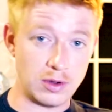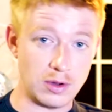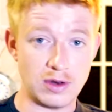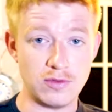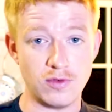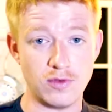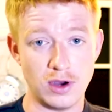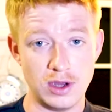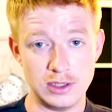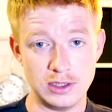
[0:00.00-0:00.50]

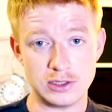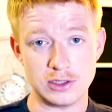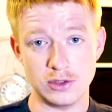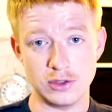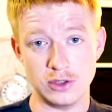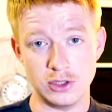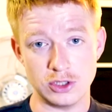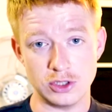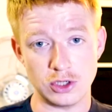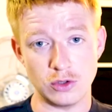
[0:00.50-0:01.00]
advice on
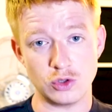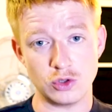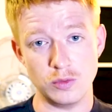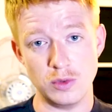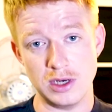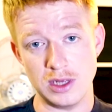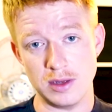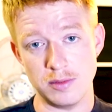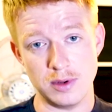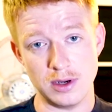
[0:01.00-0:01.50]
your social
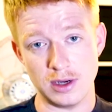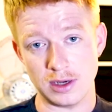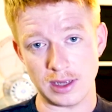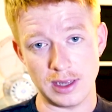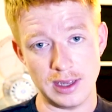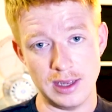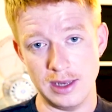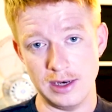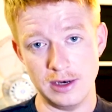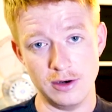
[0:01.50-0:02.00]
media
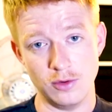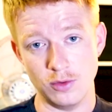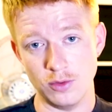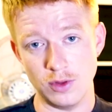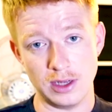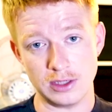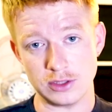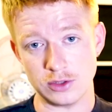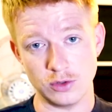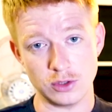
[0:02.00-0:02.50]
marketing and all
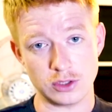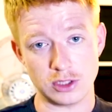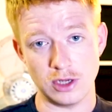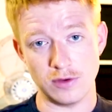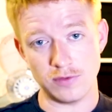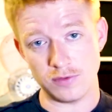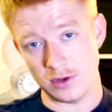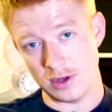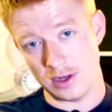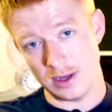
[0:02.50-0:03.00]
that sort of
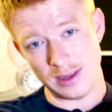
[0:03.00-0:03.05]
stuff,